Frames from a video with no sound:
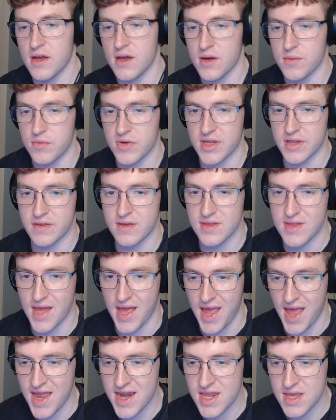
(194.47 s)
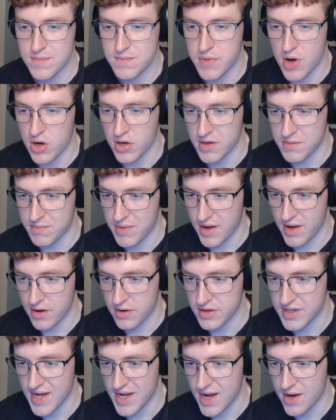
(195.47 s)
We can see that any pocket pair
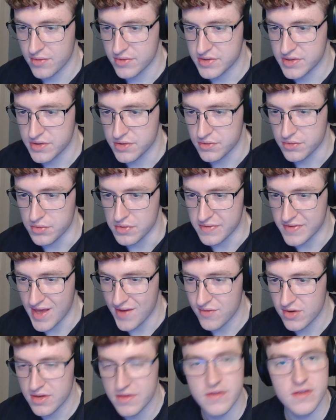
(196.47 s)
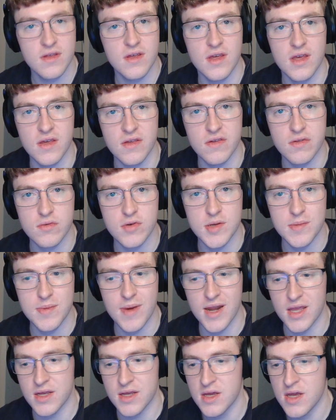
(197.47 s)
down to 7s is
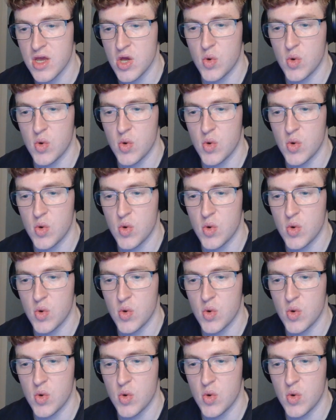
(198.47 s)
3-betting,